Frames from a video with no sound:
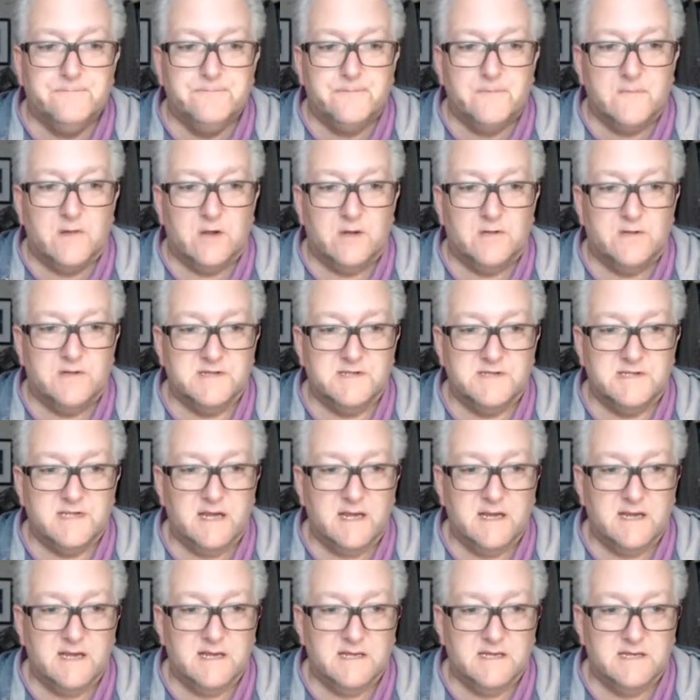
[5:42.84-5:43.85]
on the
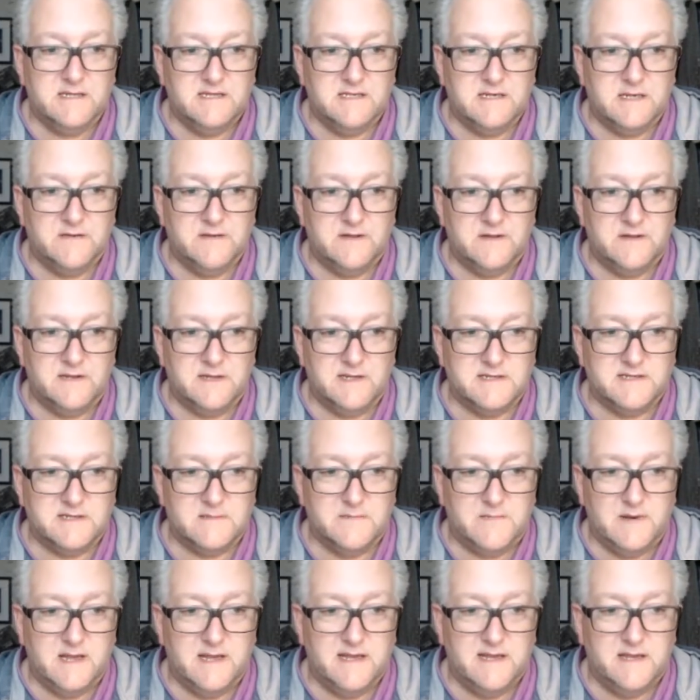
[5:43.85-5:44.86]
side, so that as a
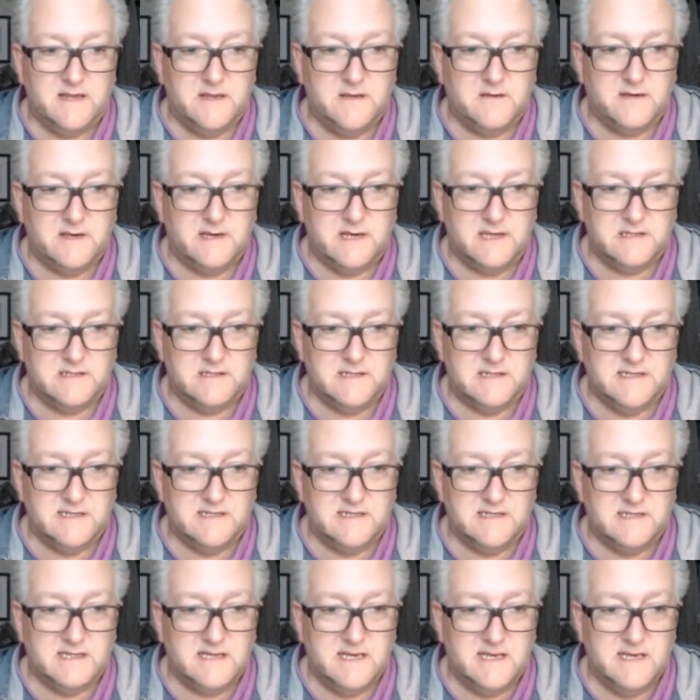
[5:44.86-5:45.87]
player you can actually
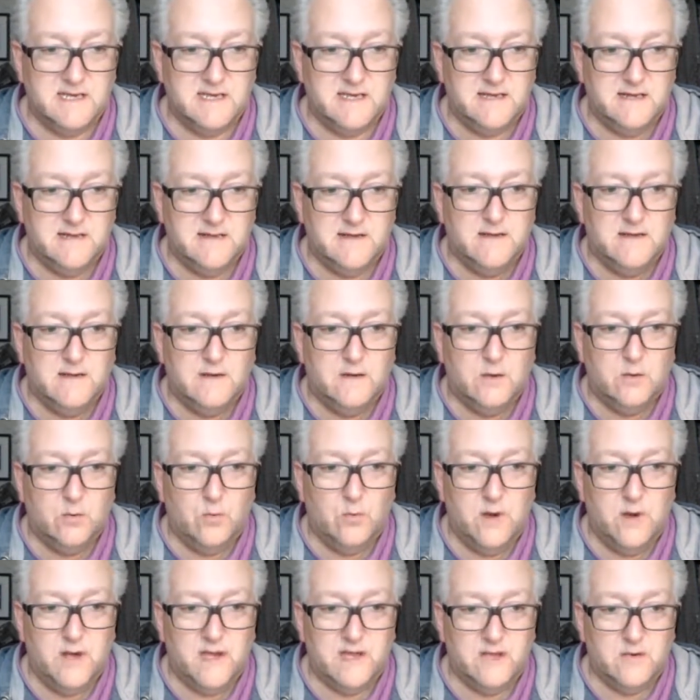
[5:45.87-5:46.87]
see
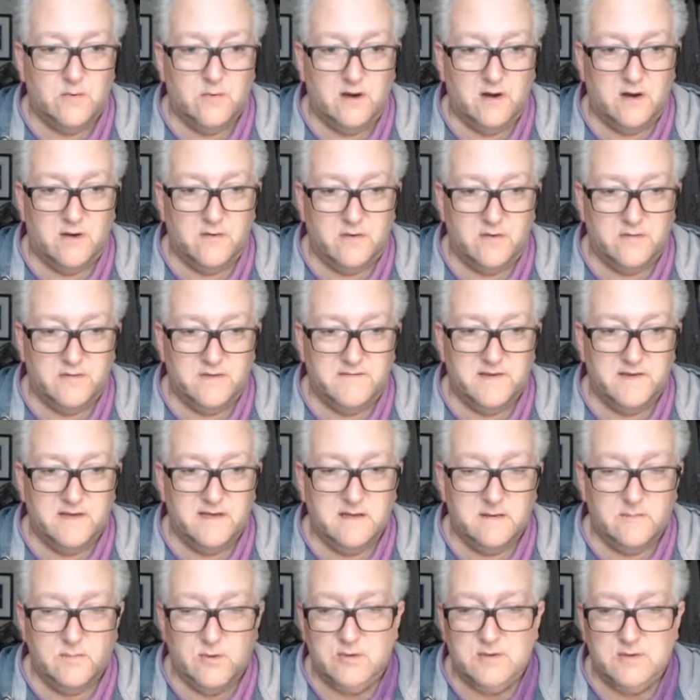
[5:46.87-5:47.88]
where you are on the
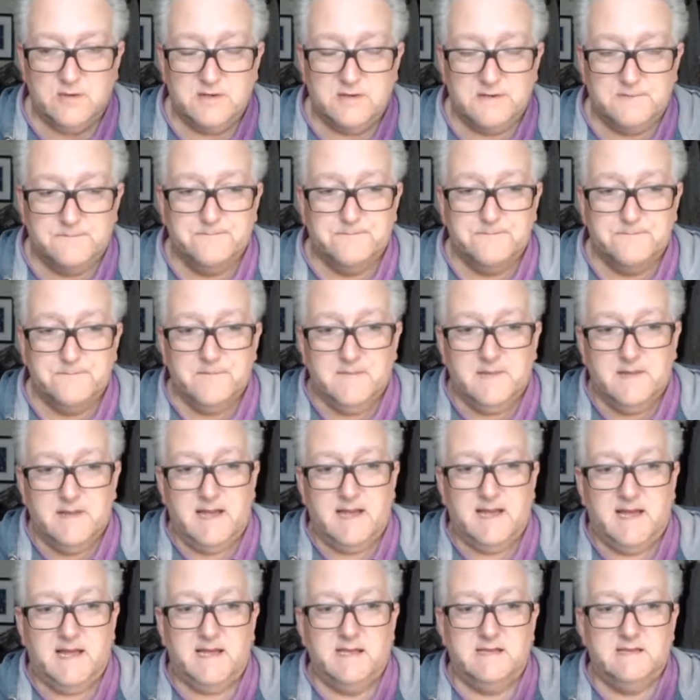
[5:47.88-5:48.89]
fingerboard.
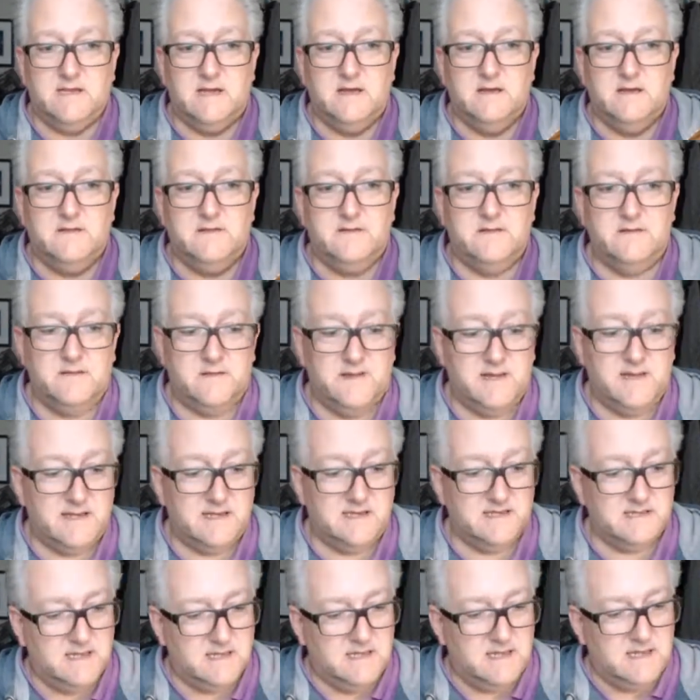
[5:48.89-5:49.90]
And other than
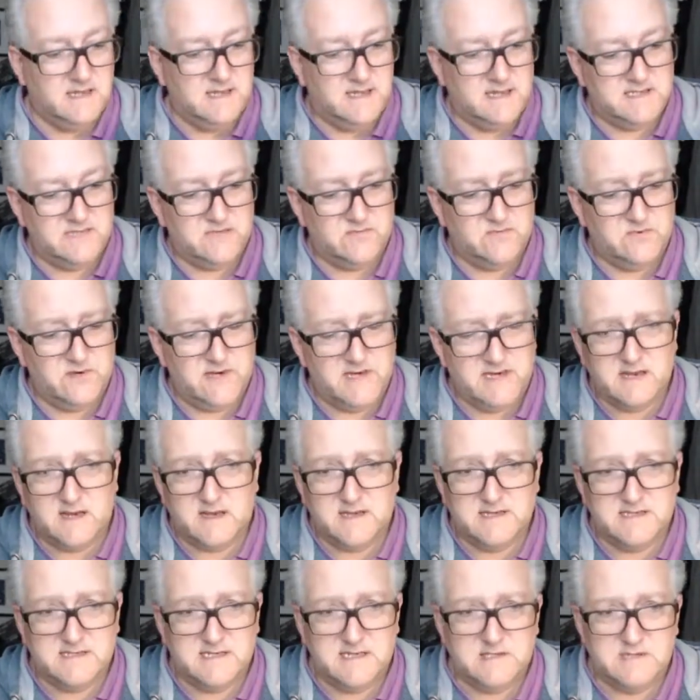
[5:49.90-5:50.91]
that, it's a really
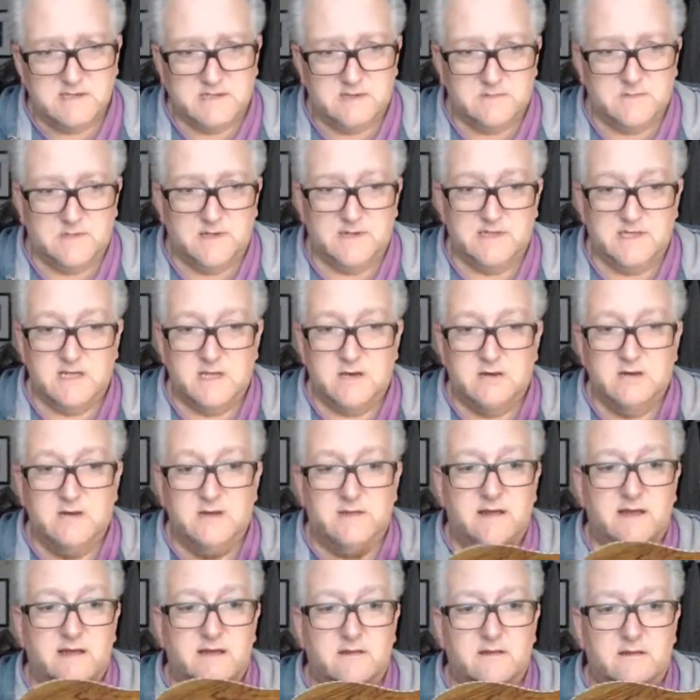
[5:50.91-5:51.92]
nice instrument. The only
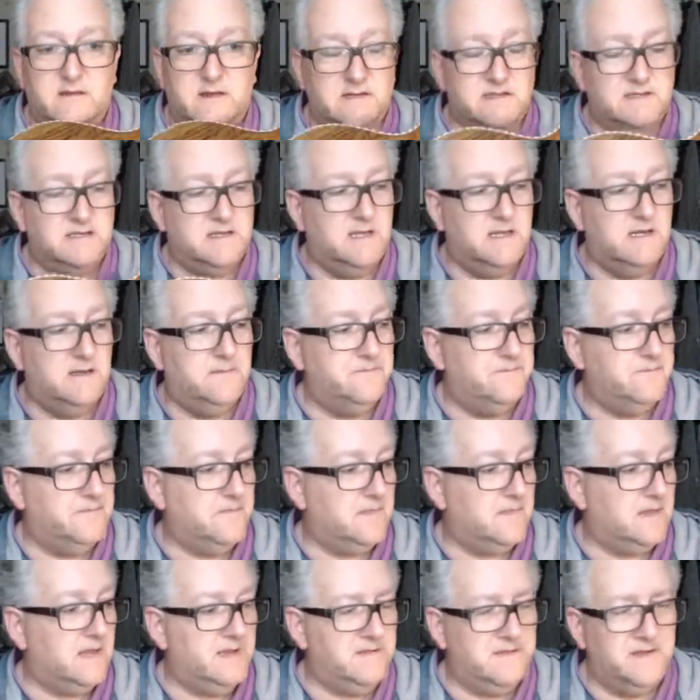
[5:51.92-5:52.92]
thing that
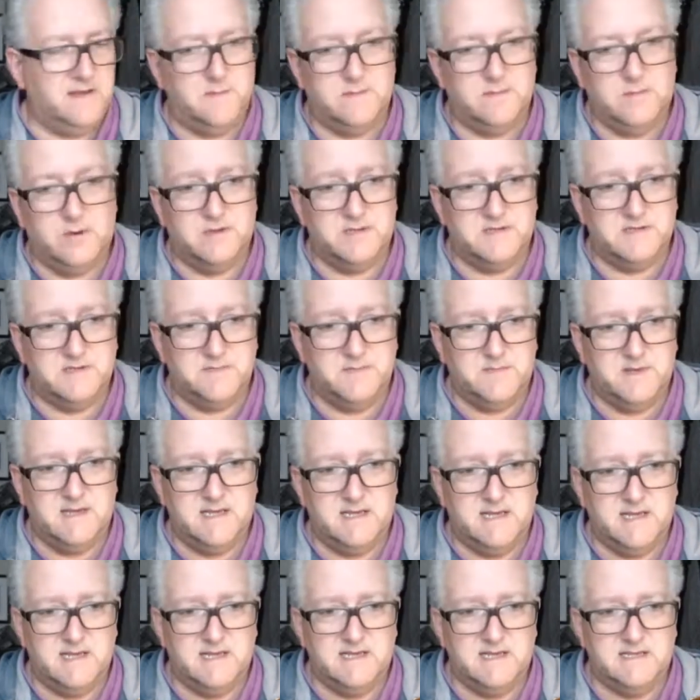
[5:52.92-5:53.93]
I think bothers me
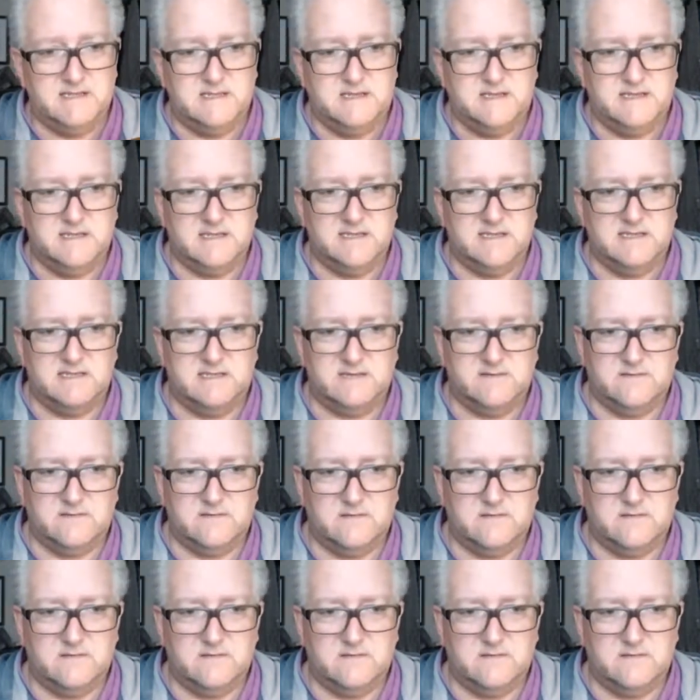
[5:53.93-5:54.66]
is that it's